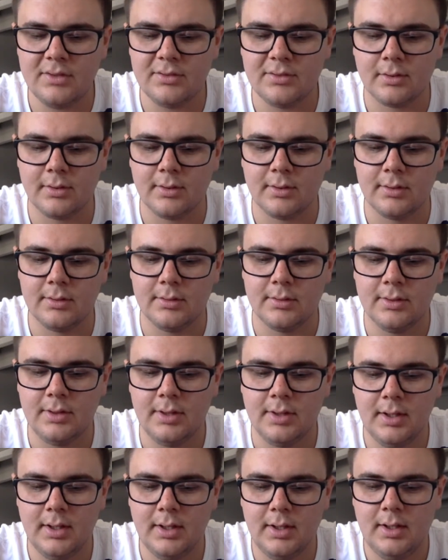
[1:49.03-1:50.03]
So
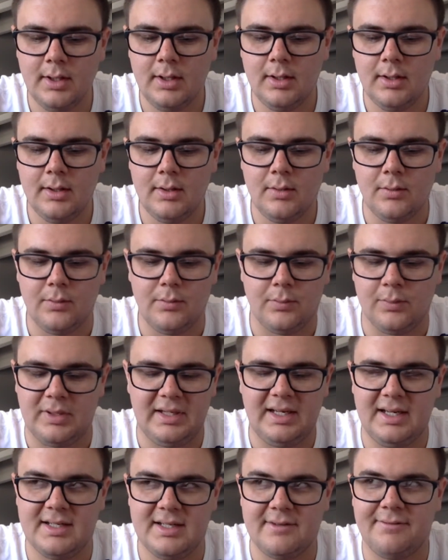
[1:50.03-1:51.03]
we needed to
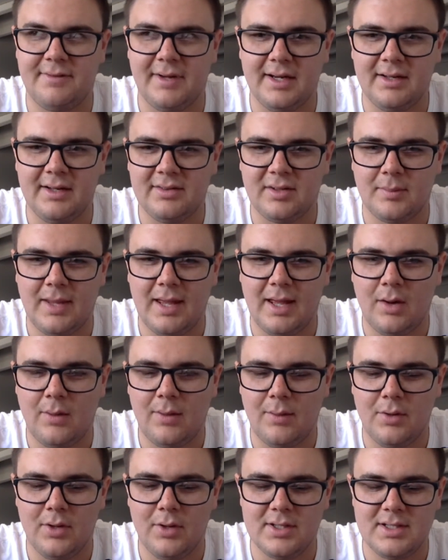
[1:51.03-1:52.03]
fund it somehow. We worked
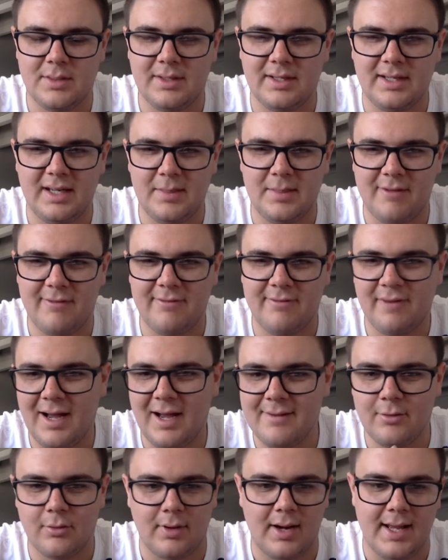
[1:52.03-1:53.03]
out we needed about
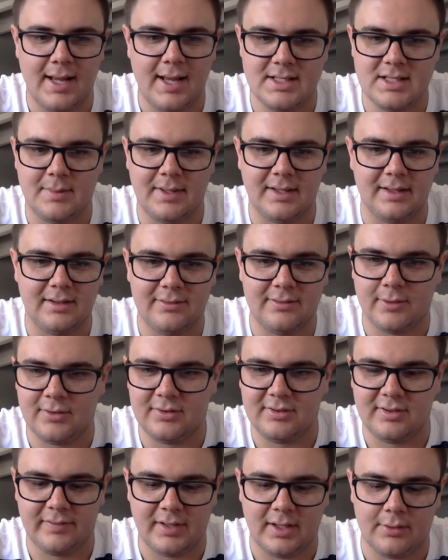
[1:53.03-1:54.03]
$5,000 to make these
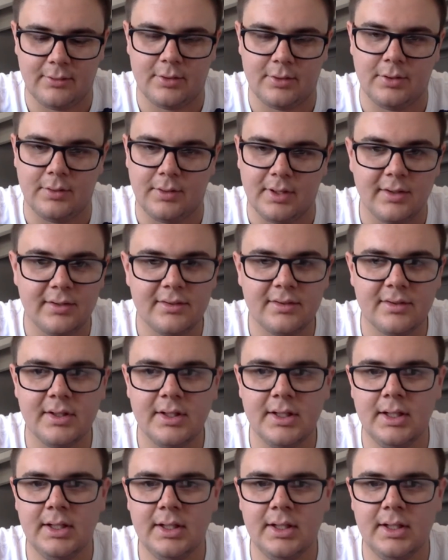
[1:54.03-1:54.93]
first 700 units.